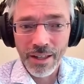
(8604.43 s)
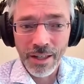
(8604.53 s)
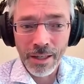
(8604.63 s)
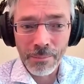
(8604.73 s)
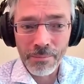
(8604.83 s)

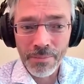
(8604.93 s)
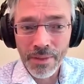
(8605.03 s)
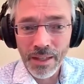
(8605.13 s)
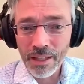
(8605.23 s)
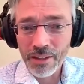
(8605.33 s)

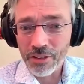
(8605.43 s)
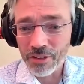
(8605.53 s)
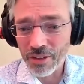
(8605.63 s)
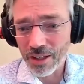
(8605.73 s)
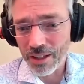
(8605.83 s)

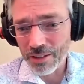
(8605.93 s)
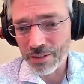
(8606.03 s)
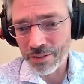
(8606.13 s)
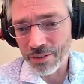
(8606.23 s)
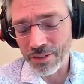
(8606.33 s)
I
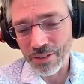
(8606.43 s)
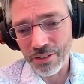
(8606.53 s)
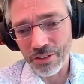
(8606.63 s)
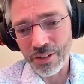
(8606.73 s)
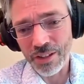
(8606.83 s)
don't
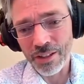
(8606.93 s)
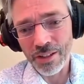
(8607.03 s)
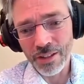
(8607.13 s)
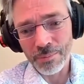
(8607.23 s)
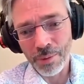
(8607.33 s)
see
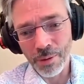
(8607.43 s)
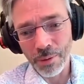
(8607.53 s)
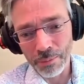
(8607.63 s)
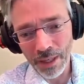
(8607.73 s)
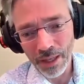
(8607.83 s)
the
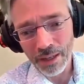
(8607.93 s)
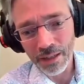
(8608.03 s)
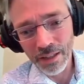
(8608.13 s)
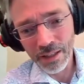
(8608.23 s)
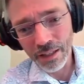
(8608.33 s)
problem there.